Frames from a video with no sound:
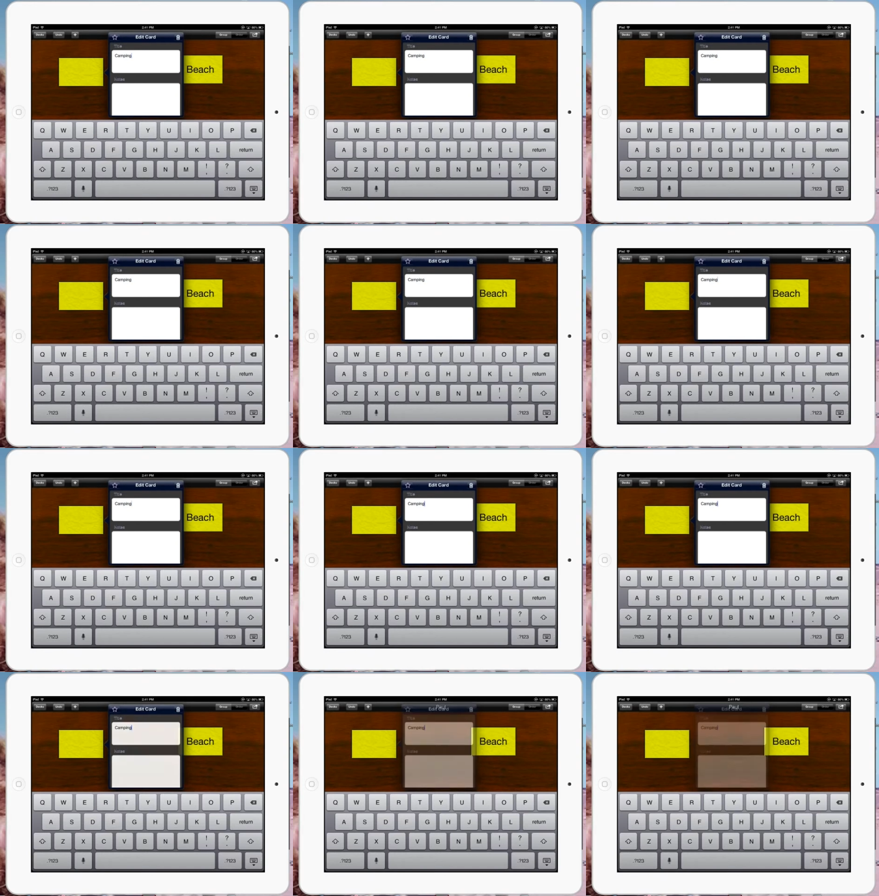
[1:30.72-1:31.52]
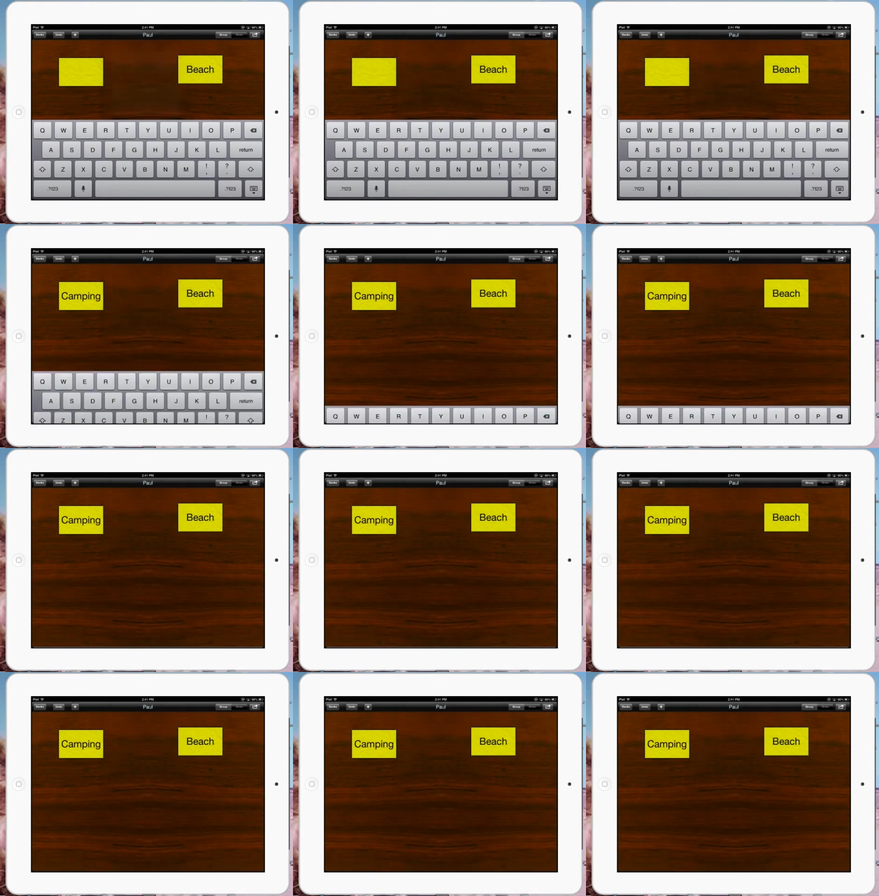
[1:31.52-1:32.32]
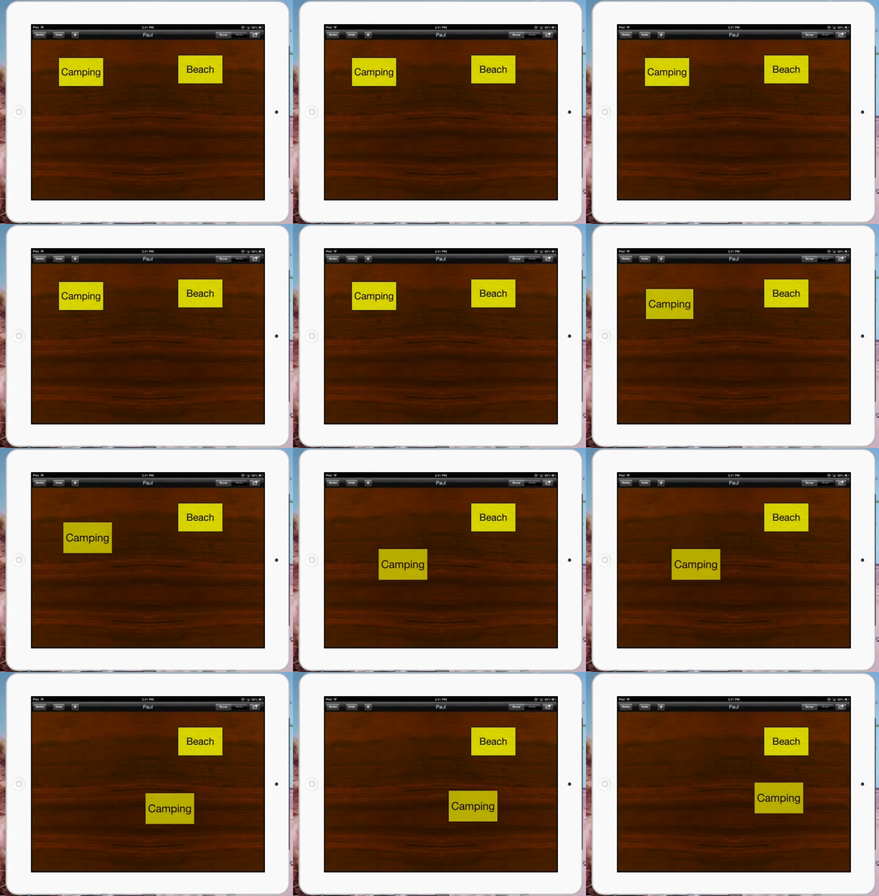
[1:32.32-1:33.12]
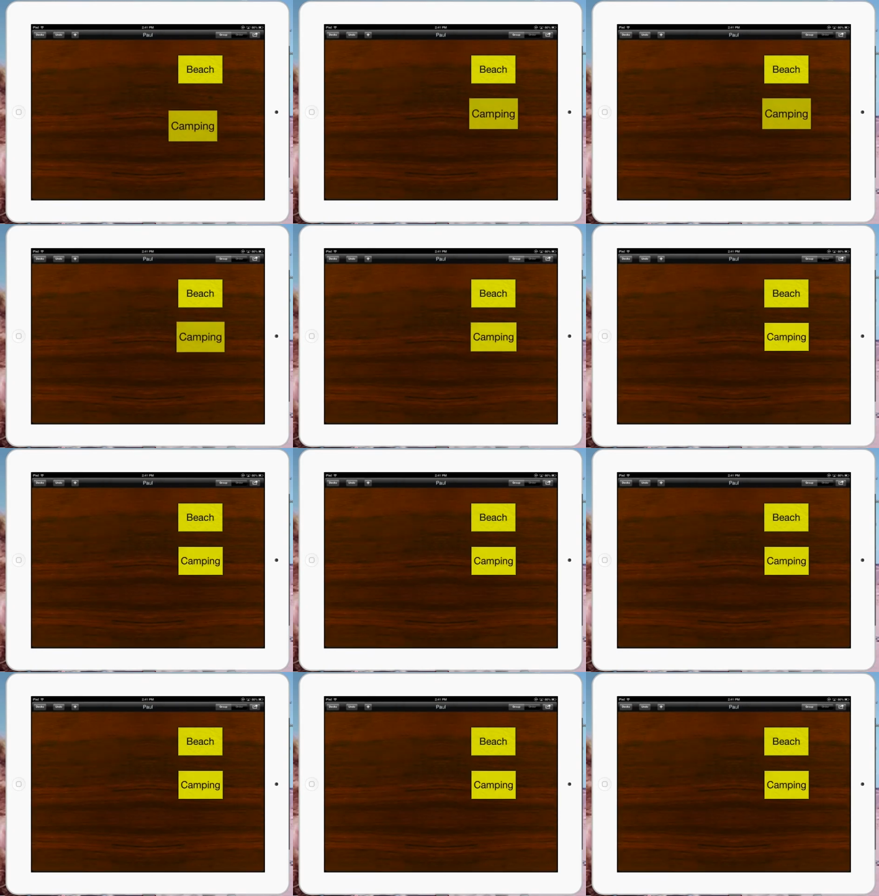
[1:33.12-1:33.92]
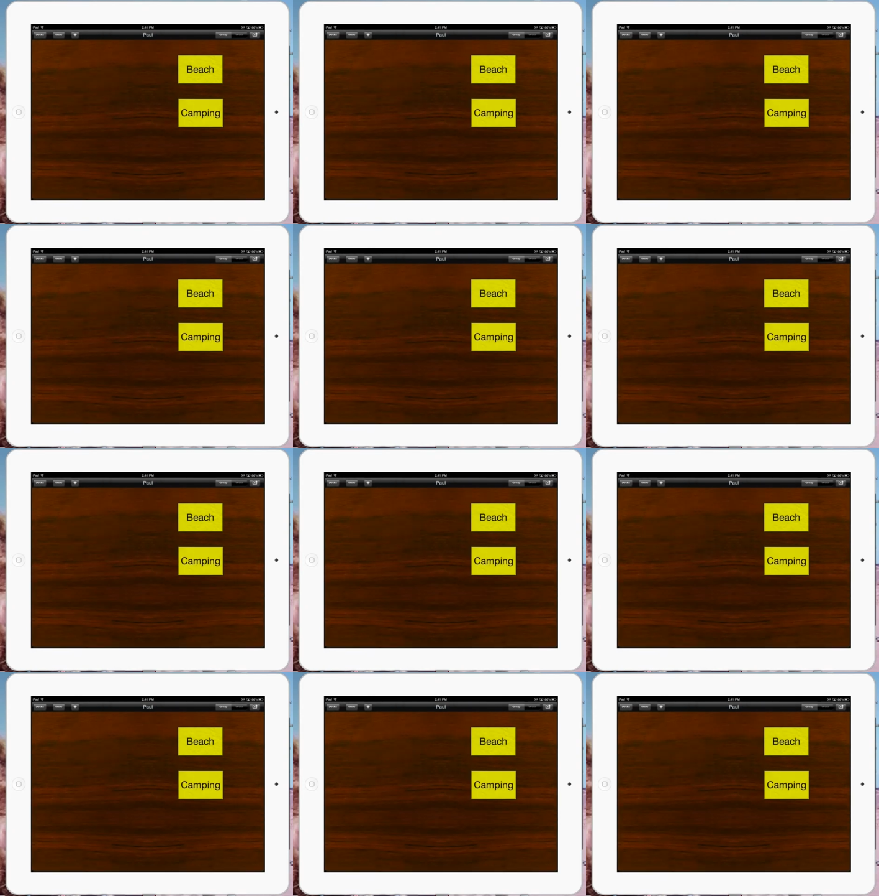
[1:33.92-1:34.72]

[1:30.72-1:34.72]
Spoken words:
No face is visible, so there are no lips to read.